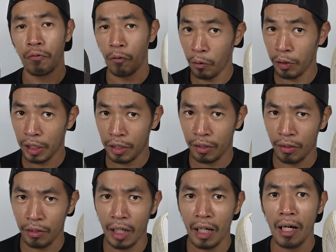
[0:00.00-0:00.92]
full
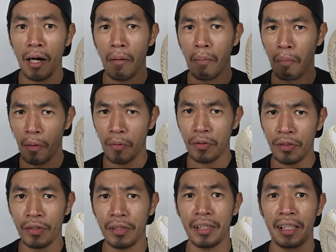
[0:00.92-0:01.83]
disclosure, both
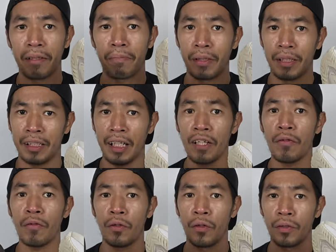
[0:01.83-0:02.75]
shoes is
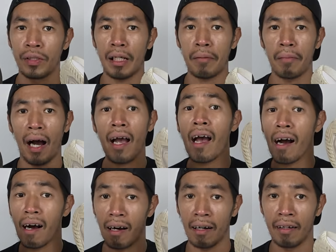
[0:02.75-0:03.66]
purchased using my
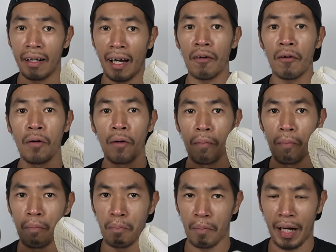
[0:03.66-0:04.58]
adult
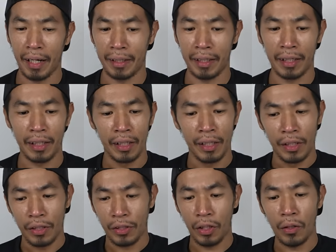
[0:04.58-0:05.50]
money.
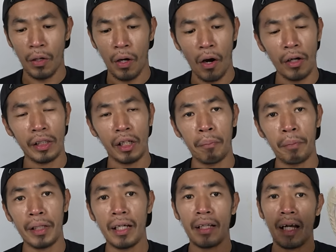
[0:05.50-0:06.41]
So all the
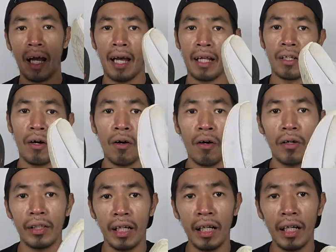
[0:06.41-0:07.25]
opinion and all